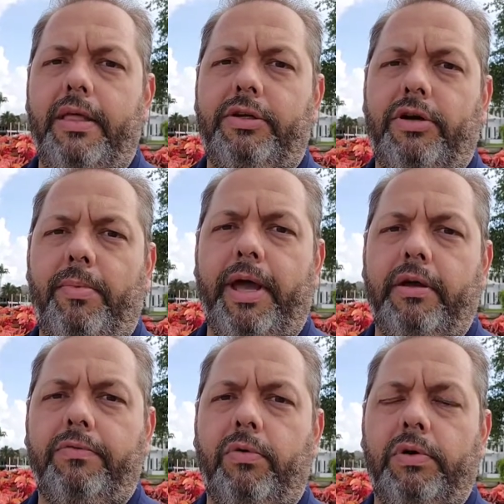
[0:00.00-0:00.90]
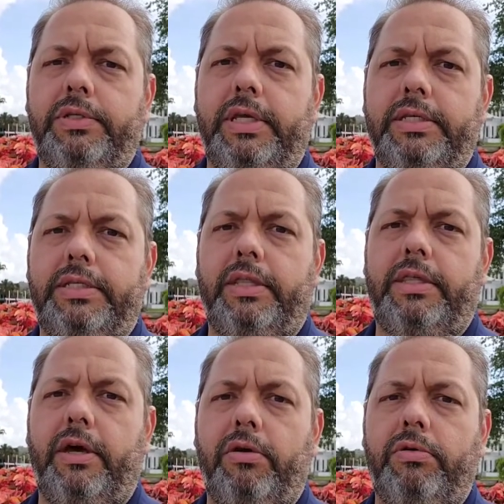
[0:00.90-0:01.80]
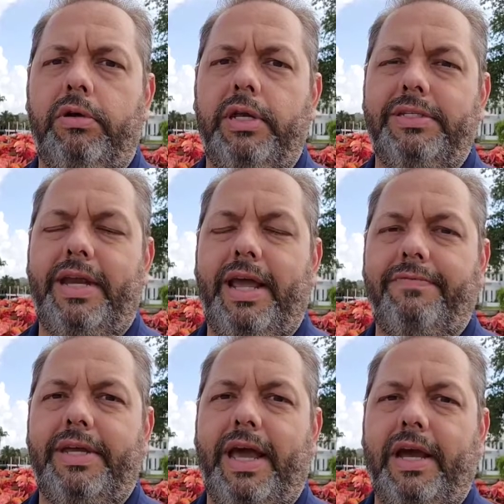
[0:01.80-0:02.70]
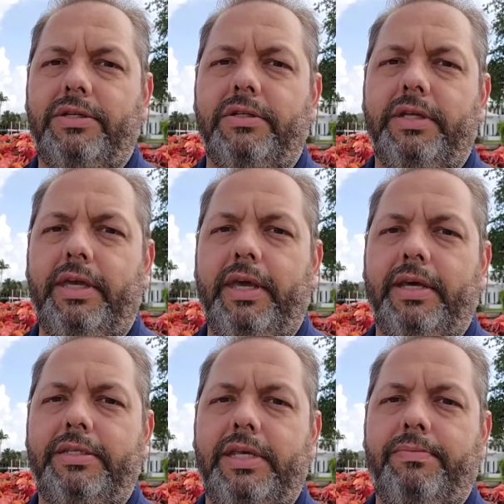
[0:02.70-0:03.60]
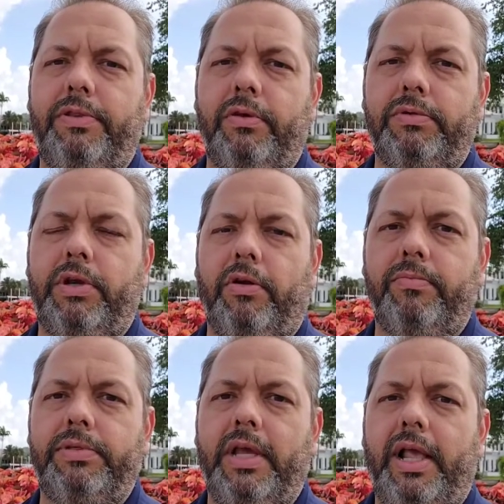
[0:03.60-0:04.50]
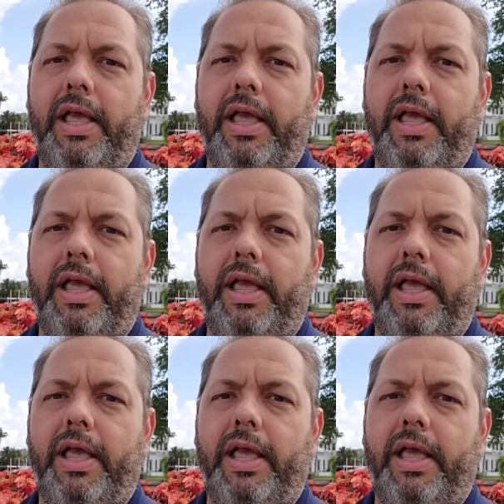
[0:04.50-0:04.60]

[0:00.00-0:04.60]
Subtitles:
The drawback, of course, is that the owner doesn't have to actually accept those terms.